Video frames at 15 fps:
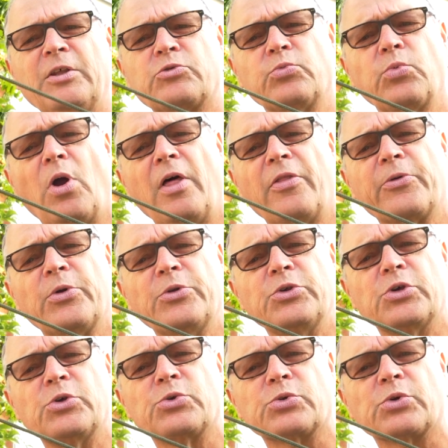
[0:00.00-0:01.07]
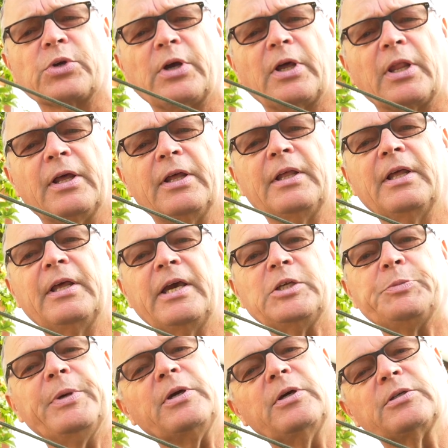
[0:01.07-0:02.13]
this rather unusual colour is
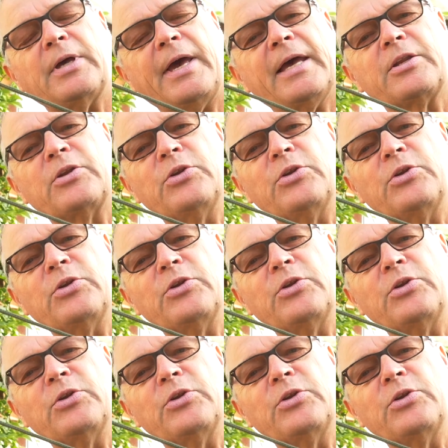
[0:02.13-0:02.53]
because I had